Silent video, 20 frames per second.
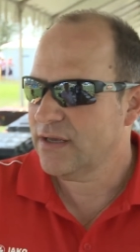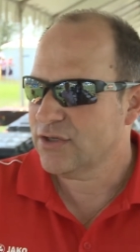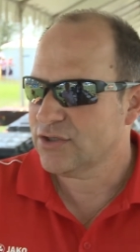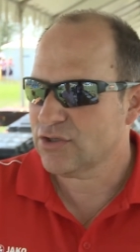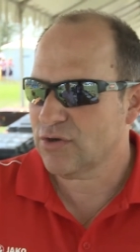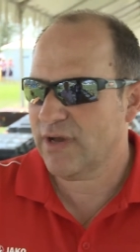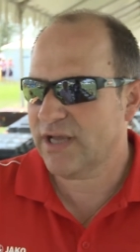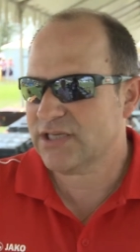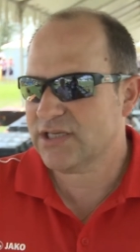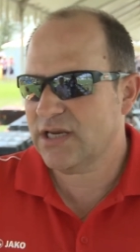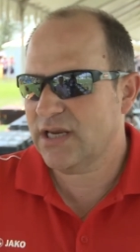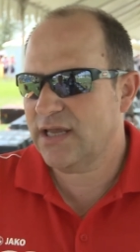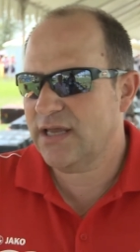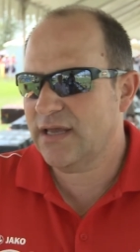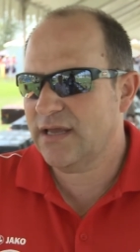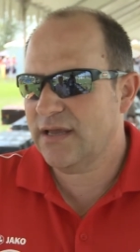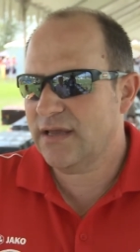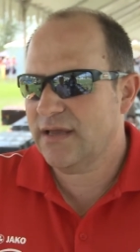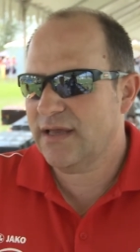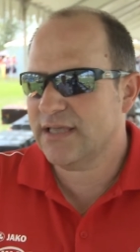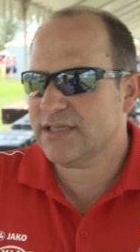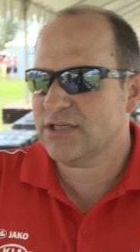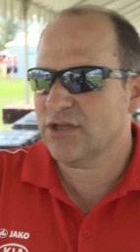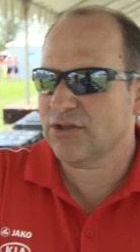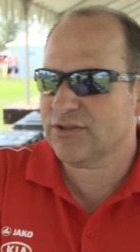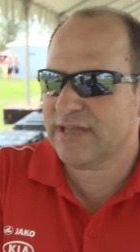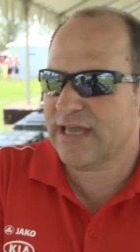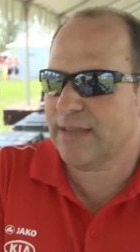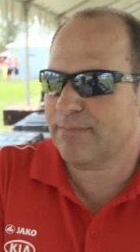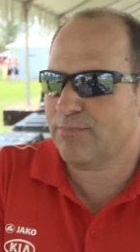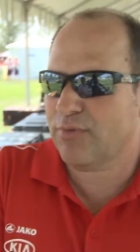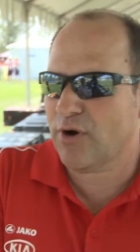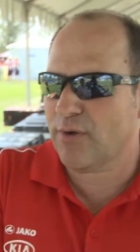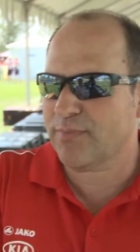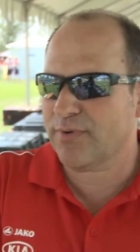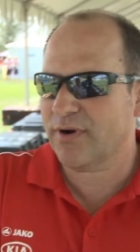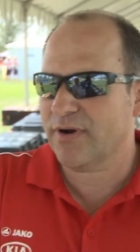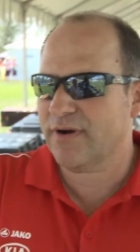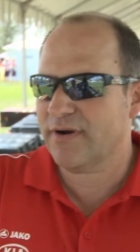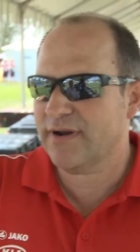So actually, it's not that
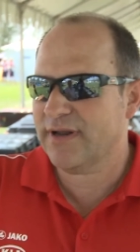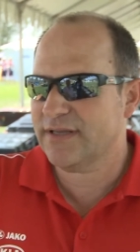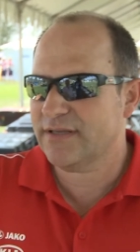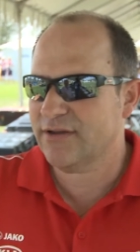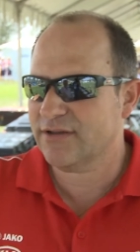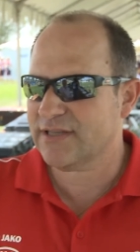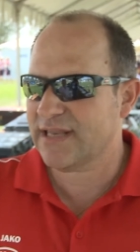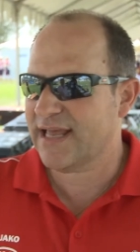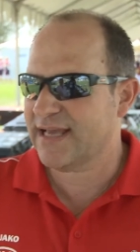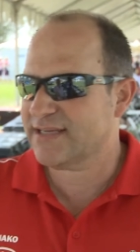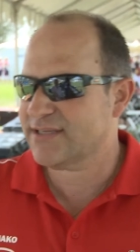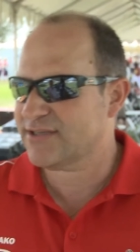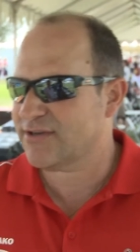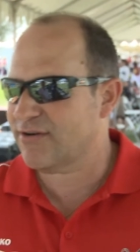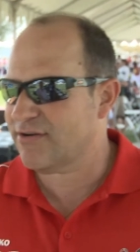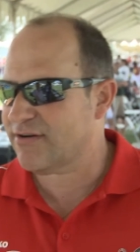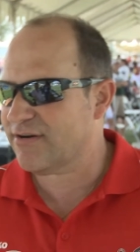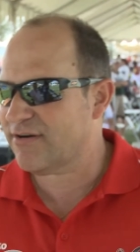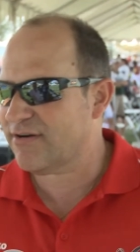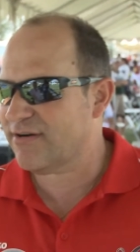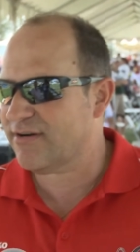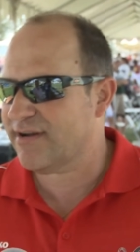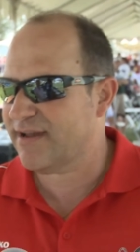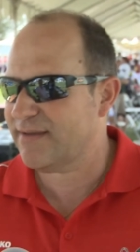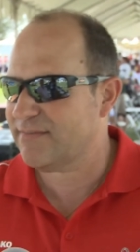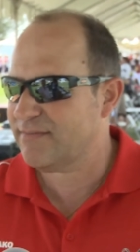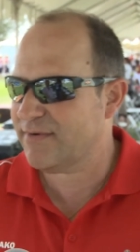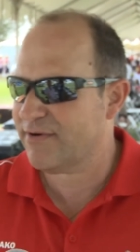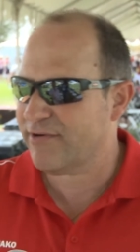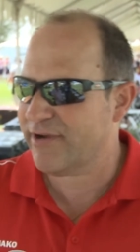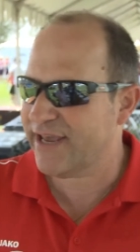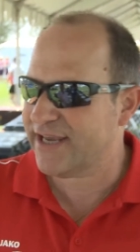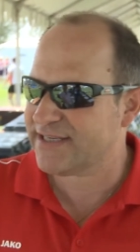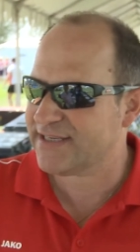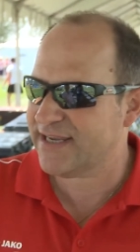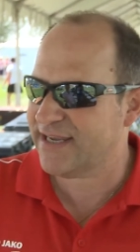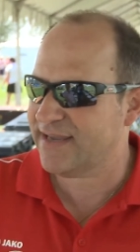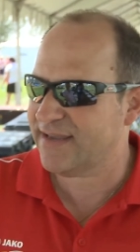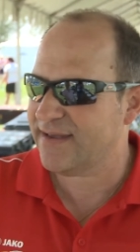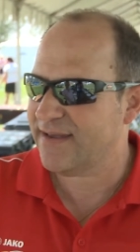popular. It's not like soccer and
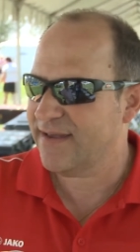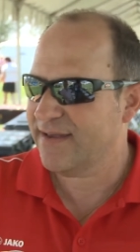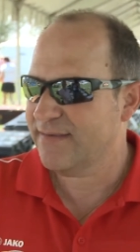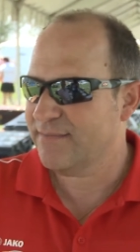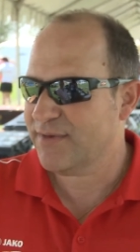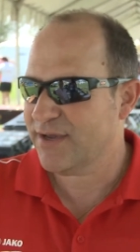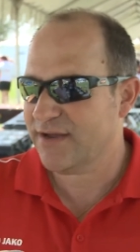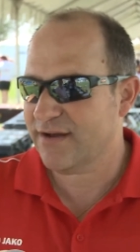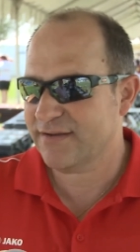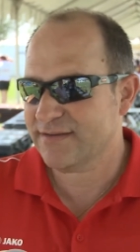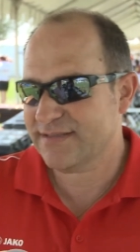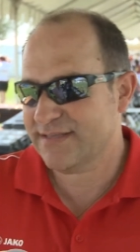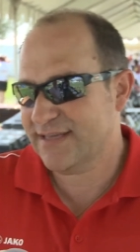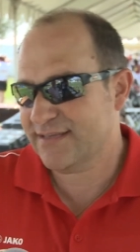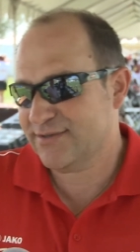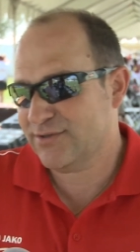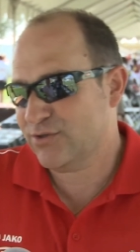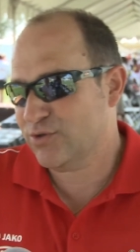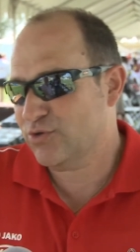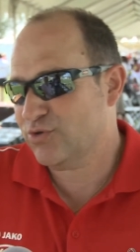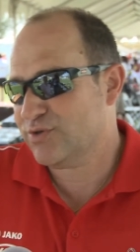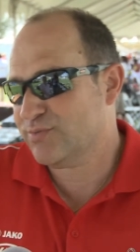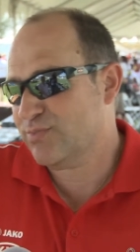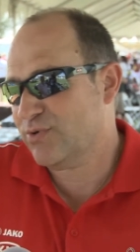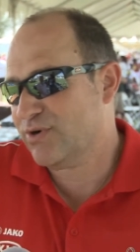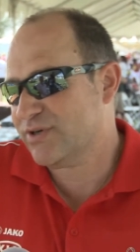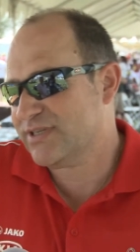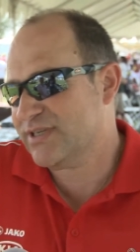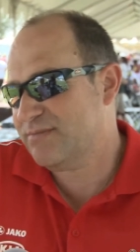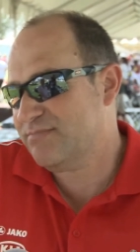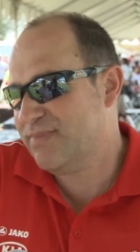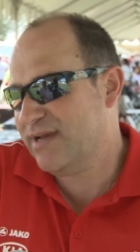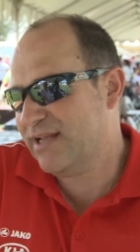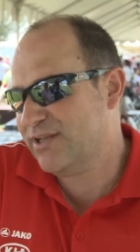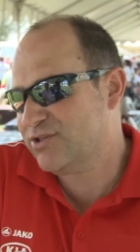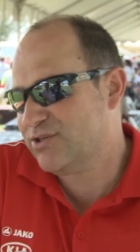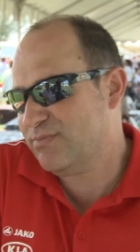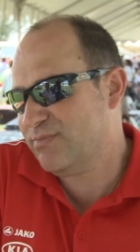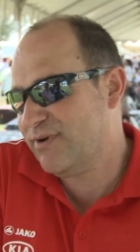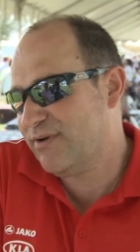racing, because that's the two sports in
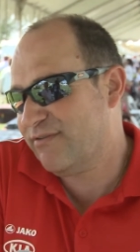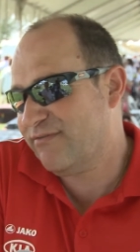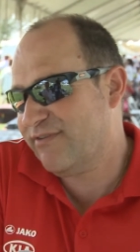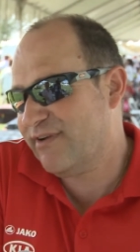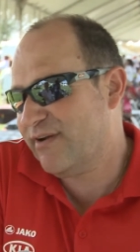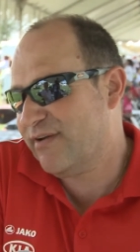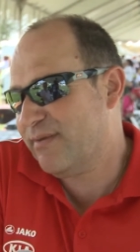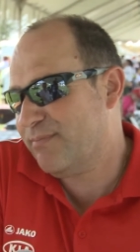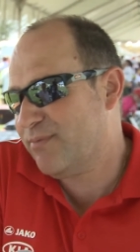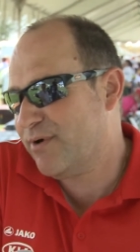Belgium are very